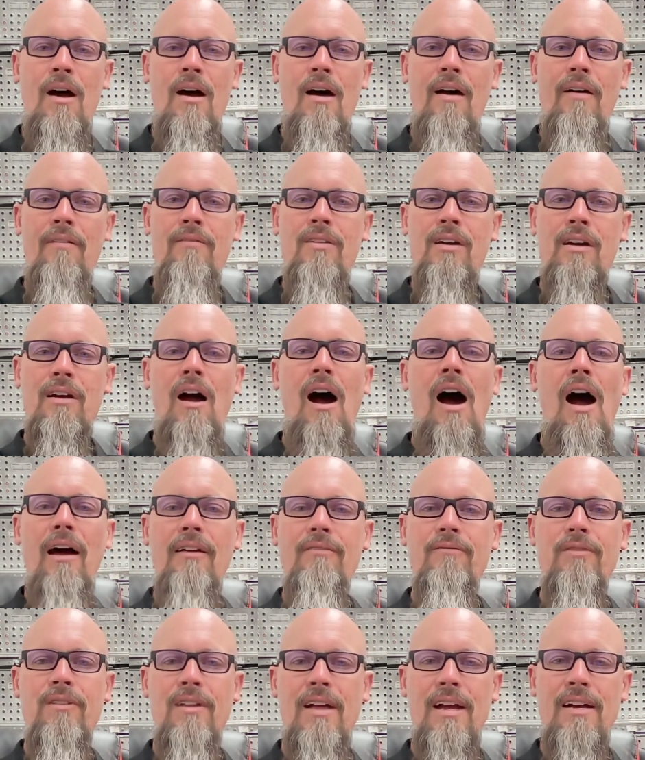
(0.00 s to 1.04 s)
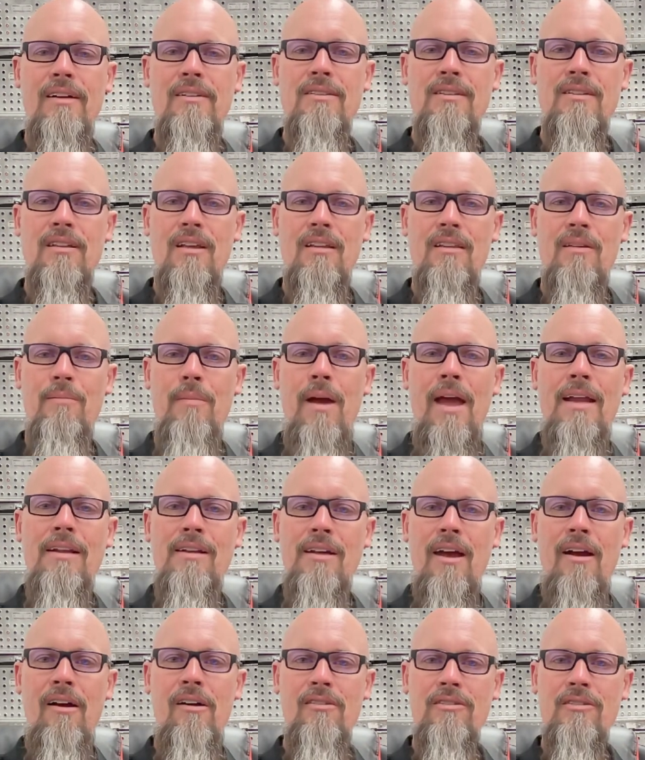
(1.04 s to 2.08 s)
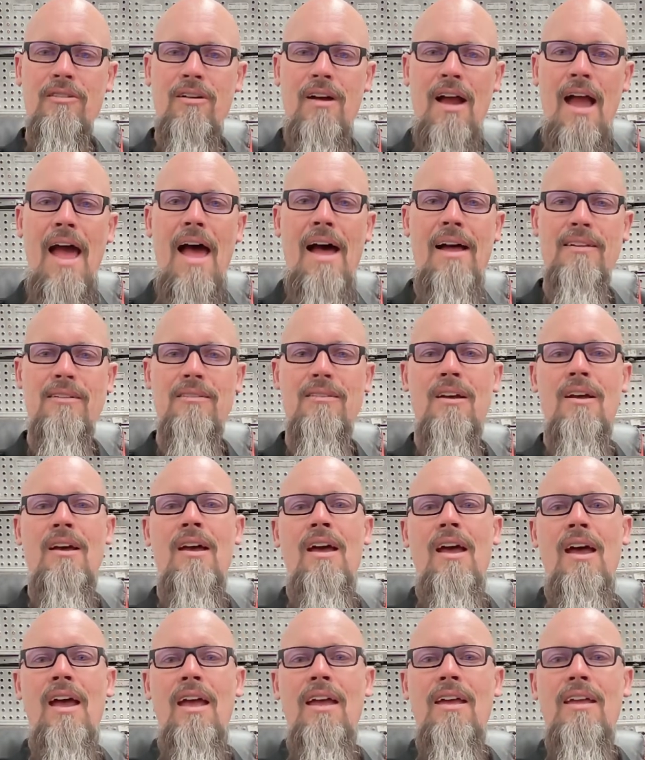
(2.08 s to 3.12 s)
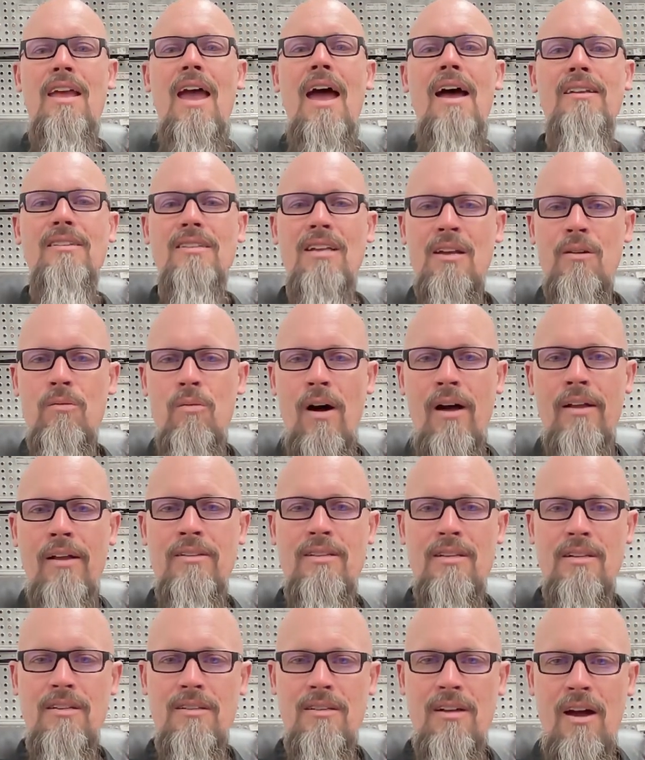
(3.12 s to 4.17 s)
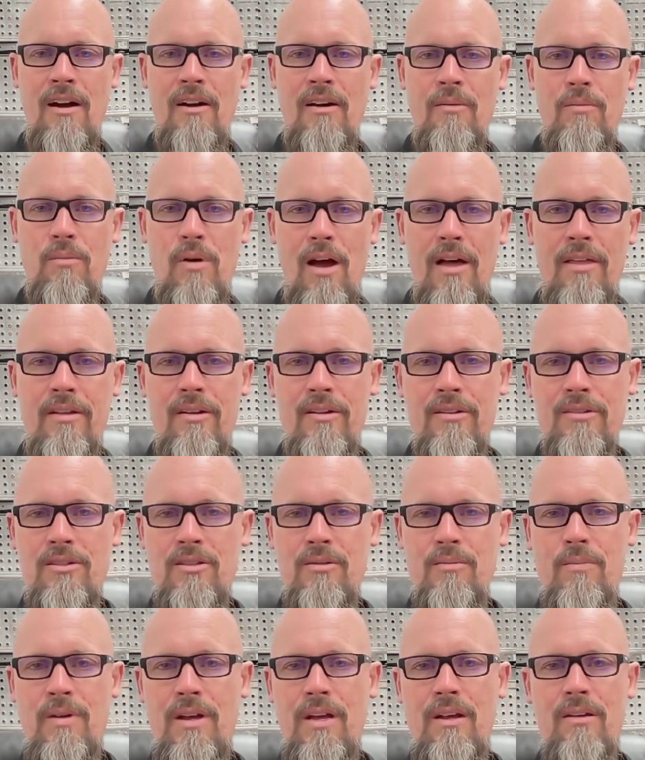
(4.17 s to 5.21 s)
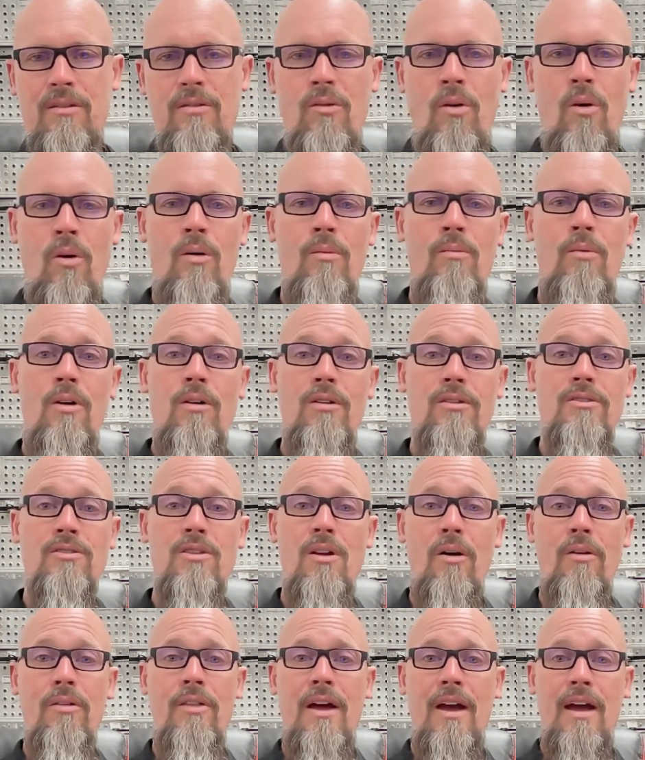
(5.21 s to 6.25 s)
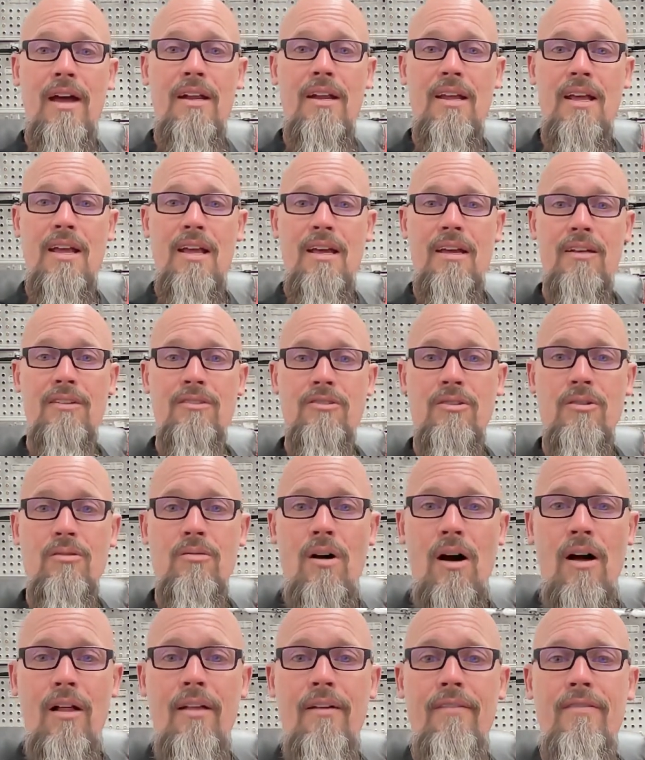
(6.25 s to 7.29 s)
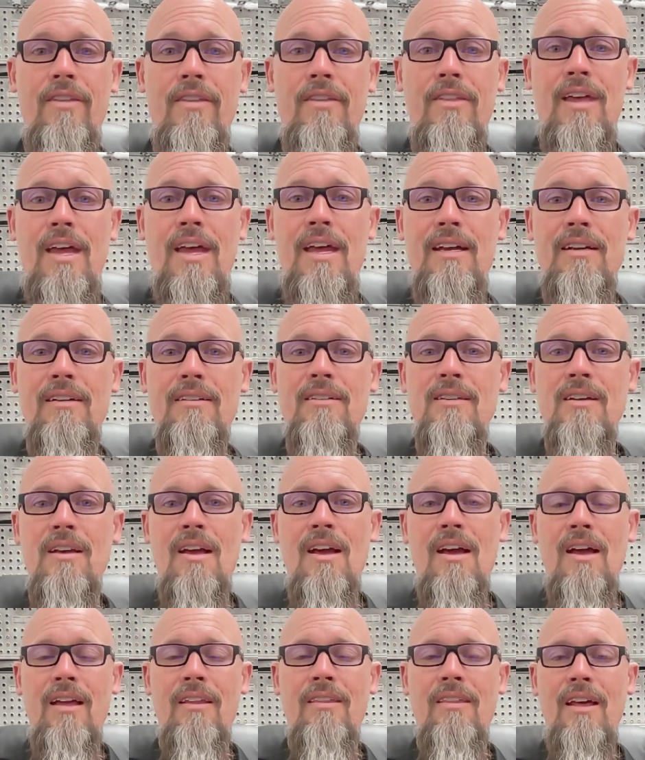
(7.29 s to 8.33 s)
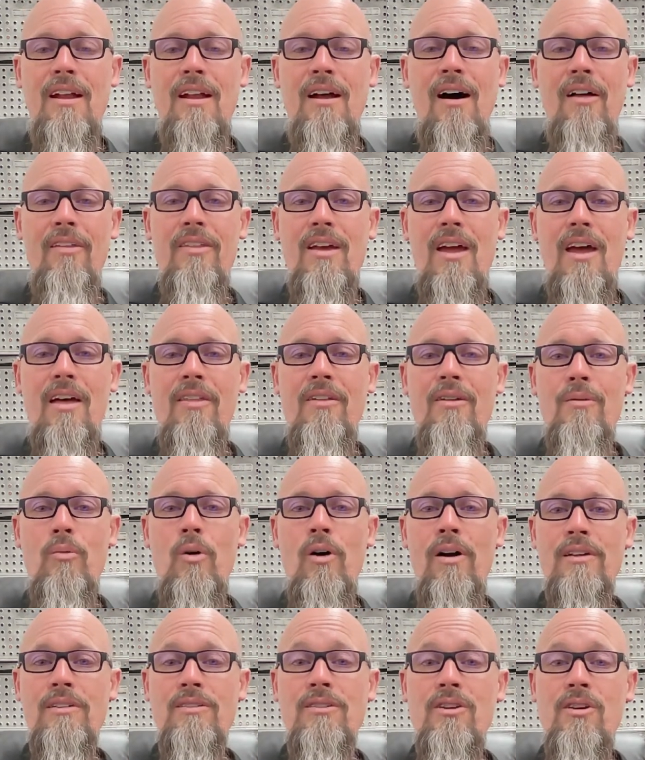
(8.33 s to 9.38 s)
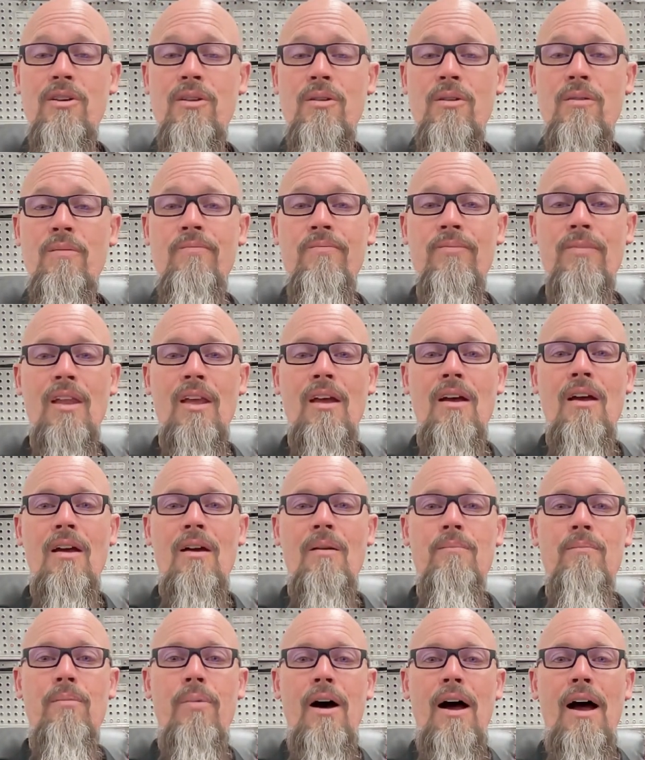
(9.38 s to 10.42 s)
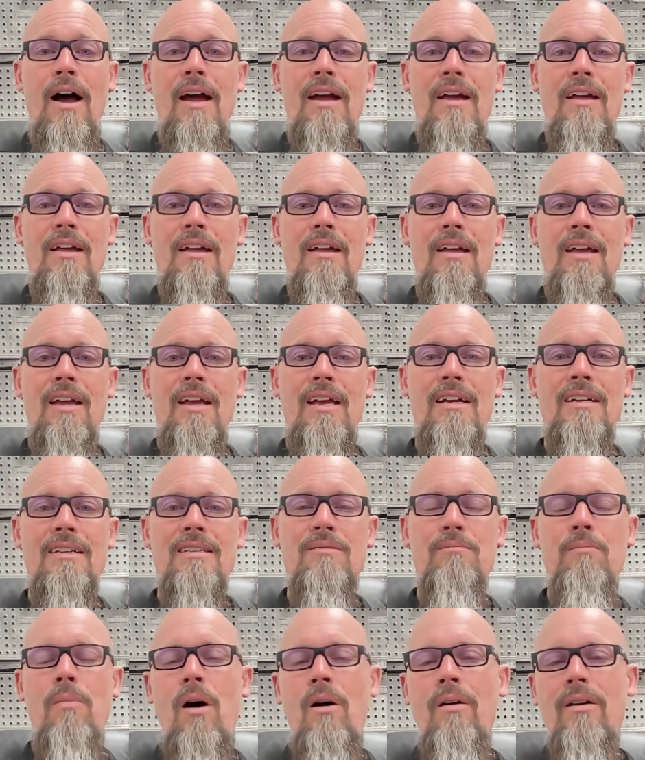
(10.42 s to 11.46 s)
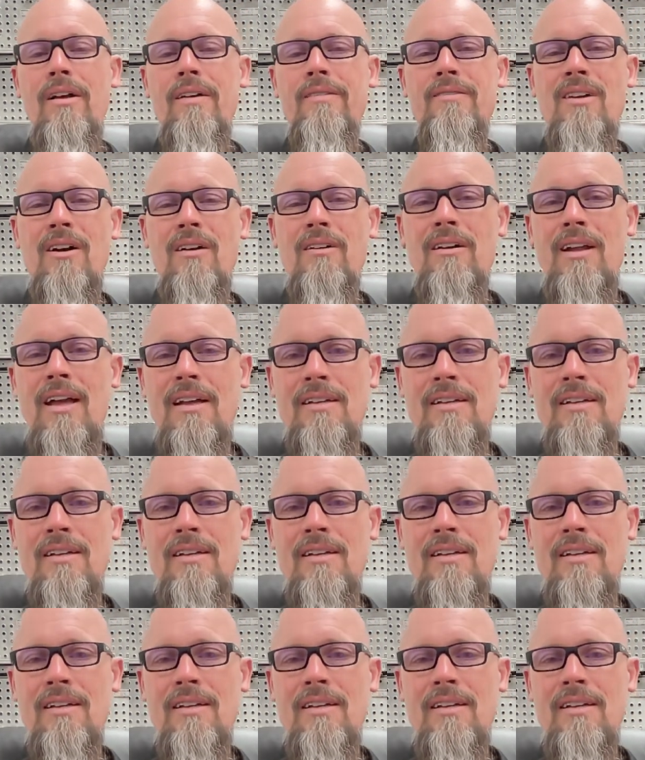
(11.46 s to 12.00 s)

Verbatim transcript: of the conflicts that the main character has yes, he wants his younger brother to be normal so that he can do all of the things that all the other boys do, but his motives aren't